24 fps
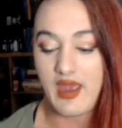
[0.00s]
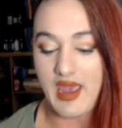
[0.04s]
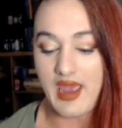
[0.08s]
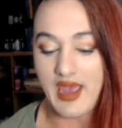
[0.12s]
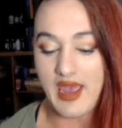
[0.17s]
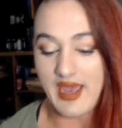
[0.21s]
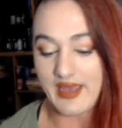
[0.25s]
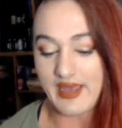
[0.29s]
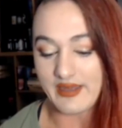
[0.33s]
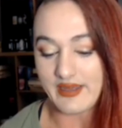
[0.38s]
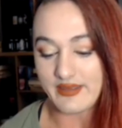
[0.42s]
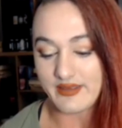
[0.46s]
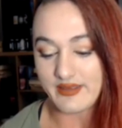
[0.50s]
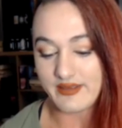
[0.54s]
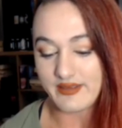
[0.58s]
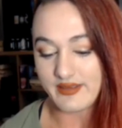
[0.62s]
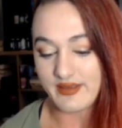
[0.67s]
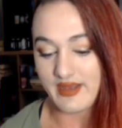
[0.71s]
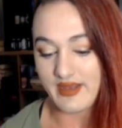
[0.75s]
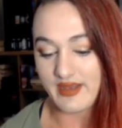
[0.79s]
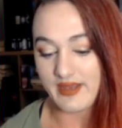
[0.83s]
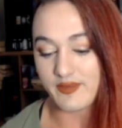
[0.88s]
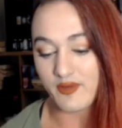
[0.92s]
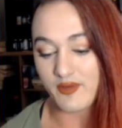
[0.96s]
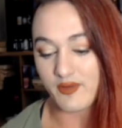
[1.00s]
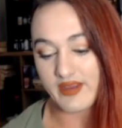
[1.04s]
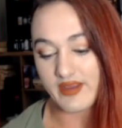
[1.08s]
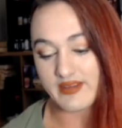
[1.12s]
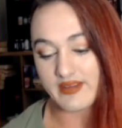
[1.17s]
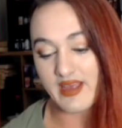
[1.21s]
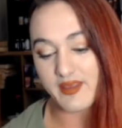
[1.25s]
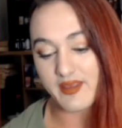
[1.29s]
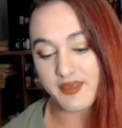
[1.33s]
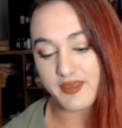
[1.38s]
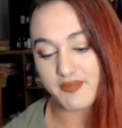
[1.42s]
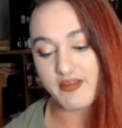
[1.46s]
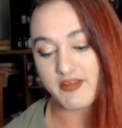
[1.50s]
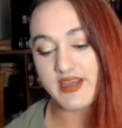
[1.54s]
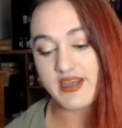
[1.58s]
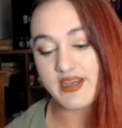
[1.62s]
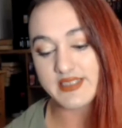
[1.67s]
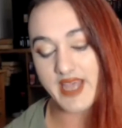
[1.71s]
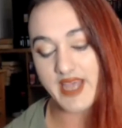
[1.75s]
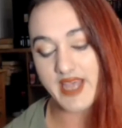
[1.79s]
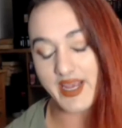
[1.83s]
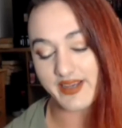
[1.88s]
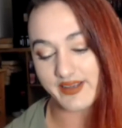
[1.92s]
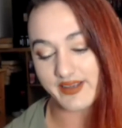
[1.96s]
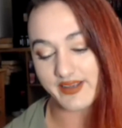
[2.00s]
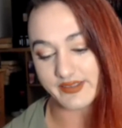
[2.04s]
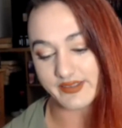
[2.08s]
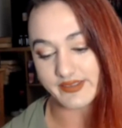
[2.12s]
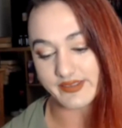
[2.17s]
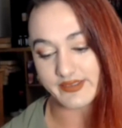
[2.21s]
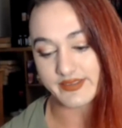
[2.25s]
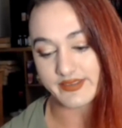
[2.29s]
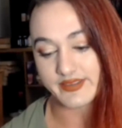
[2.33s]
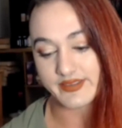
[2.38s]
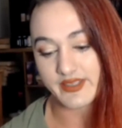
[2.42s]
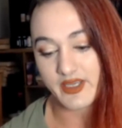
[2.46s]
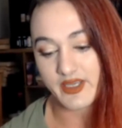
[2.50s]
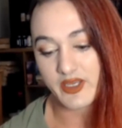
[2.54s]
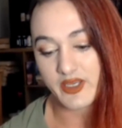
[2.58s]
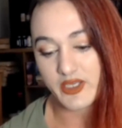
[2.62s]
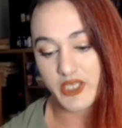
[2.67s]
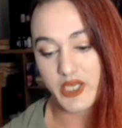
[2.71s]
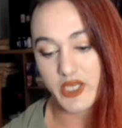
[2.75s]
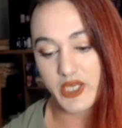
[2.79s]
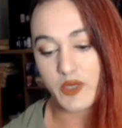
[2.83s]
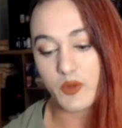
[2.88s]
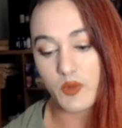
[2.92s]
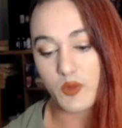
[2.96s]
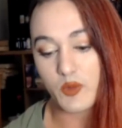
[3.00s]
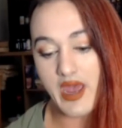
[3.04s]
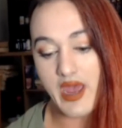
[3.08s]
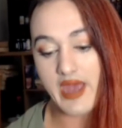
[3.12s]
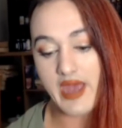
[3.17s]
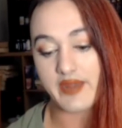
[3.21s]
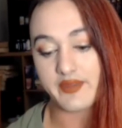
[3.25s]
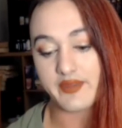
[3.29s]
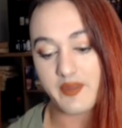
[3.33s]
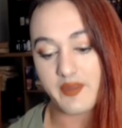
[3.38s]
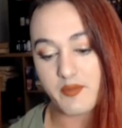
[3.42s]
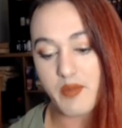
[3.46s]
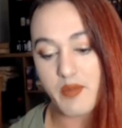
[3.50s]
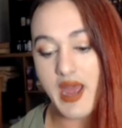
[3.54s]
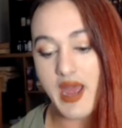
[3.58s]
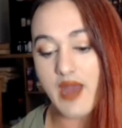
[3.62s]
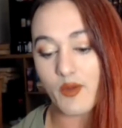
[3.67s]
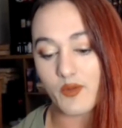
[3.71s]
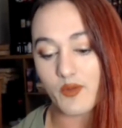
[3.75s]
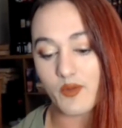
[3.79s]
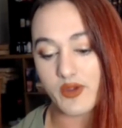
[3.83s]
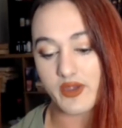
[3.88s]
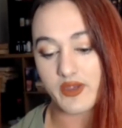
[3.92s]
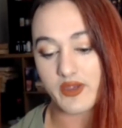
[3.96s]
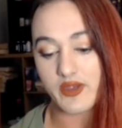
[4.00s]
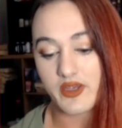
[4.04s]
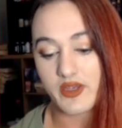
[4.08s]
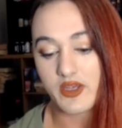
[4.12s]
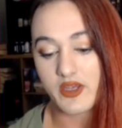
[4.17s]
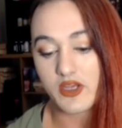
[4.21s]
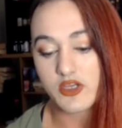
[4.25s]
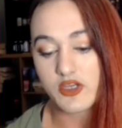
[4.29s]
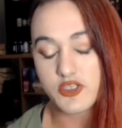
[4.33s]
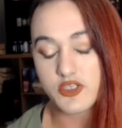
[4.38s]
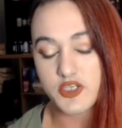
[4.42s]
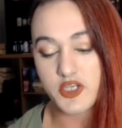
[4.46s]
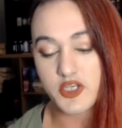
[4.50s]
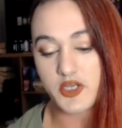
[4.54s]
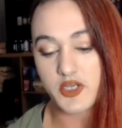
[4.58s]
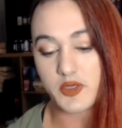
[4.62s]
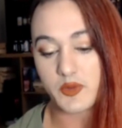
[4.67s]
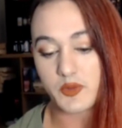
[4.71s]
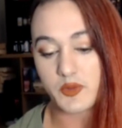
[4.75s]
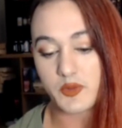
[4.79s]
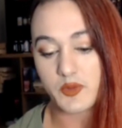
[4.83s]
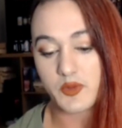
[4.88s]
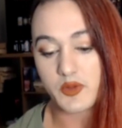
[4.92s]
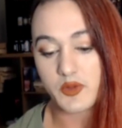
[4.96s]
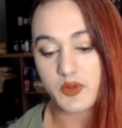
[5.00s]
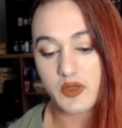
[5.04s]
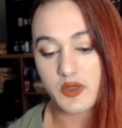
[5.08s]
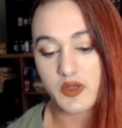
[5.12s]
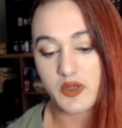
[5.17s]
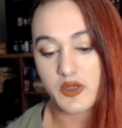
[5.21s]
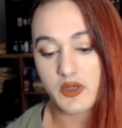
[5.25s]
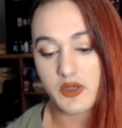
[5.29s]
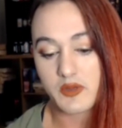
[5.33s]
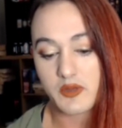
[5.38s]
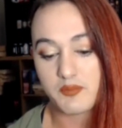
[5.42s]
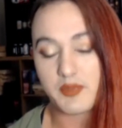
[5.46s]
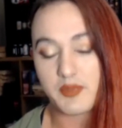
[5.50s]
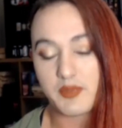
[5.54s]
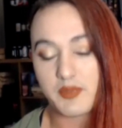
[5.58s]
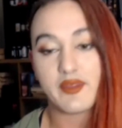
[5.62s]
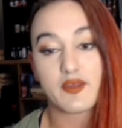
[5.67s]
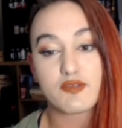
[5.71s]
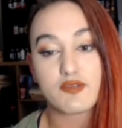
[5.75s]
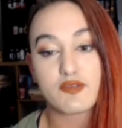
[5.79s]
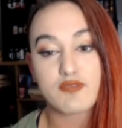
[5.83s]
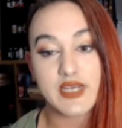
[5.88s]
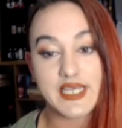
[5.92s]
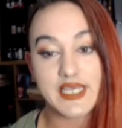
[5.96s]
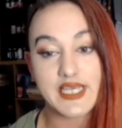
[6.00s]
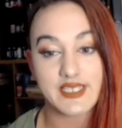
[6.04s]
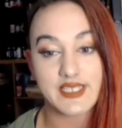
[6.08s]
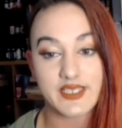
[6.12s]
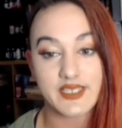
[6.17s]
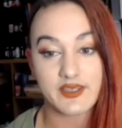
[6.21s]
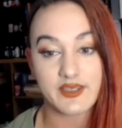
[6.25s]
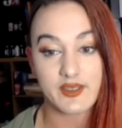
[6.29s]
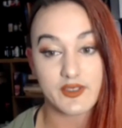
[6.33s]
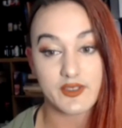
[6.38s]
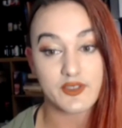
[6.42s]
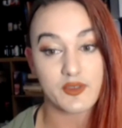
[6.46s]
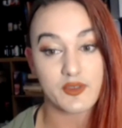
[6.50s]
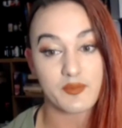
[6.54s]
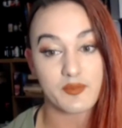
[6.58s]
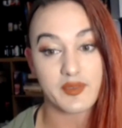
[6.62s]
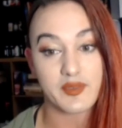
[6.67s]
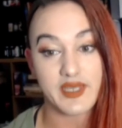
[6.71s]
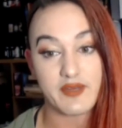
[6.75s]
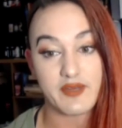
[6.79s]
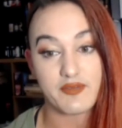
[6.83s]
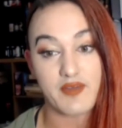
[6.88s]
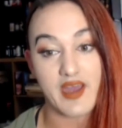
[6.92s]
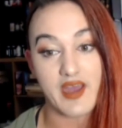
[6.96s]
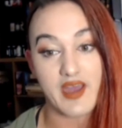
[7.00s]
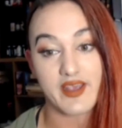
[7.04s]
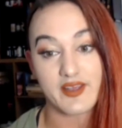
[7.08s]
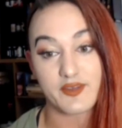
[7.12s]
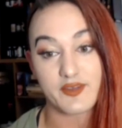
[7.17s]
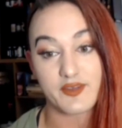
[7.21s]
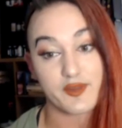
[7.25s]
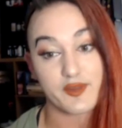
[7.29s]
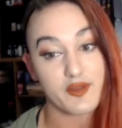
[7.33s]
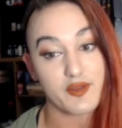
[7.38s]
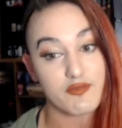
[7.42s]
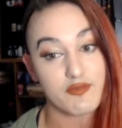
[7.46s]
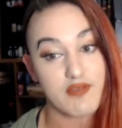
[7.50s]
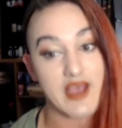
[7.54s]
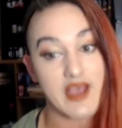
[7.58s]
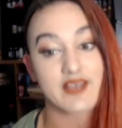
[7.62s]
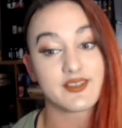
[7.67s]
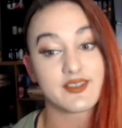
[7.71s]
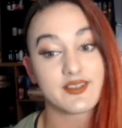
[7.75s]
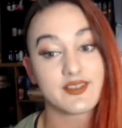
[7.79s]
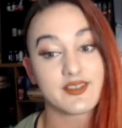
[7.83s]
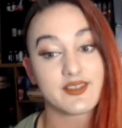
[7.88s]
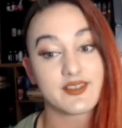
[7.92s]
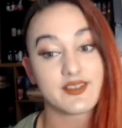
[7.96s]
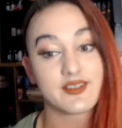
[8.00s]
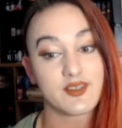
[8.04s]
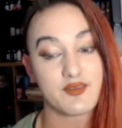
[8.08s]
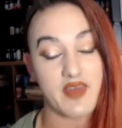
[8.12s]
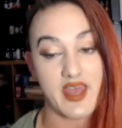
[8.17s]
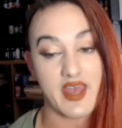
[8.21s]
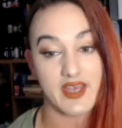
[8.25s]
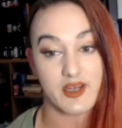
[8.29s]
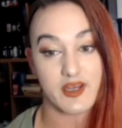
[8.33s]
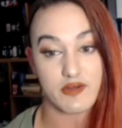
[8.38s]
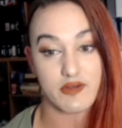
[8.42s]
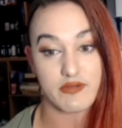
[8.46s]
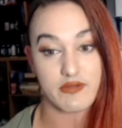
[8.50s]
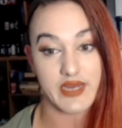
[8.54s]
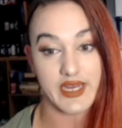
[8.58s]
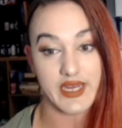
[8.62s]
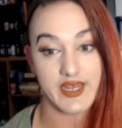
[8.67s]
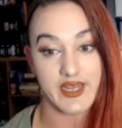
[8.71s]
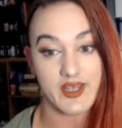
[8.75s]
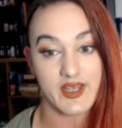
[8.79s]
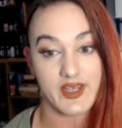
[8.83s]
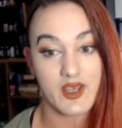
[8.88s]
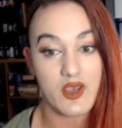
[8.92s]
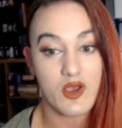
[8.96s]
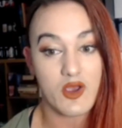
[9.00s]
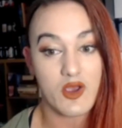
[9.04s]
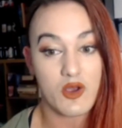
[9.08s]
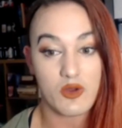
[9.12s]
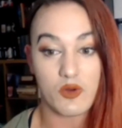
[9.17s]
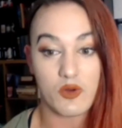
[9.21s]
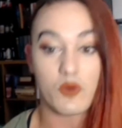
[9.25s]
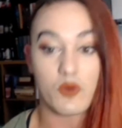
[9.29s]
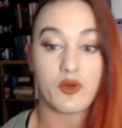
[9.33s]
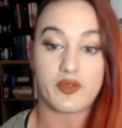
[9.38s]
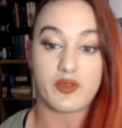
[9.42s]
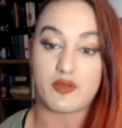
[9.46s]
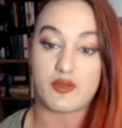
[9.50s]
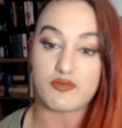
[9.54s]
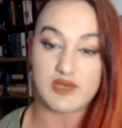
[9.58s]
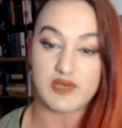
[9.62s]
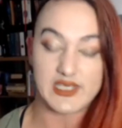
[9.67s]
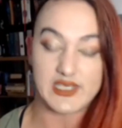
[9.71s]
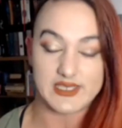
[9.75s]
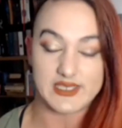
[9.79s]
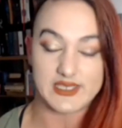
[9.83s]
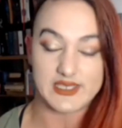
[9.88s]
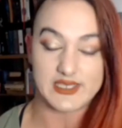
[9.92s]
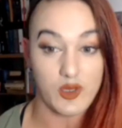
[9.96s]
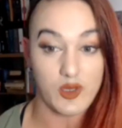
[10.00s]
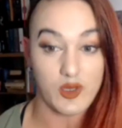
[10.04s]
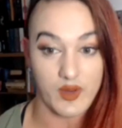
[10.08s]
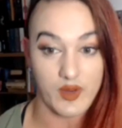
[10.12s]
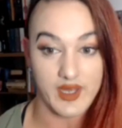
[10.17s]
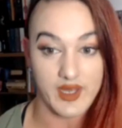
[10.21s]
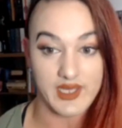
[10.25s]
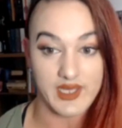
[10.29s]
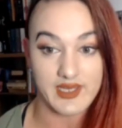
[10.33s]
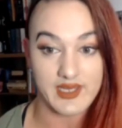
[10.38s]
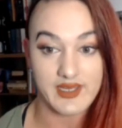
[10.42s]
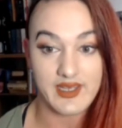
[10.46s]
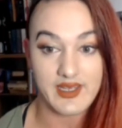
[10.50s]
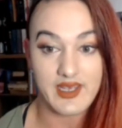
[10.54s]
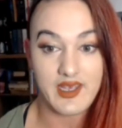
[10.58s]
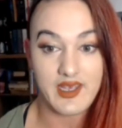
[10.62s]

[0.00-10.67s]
And I thought, in that 3 seconds, you had the power to be the reason that somebody fights for the rest of their career, or the reason that they quit.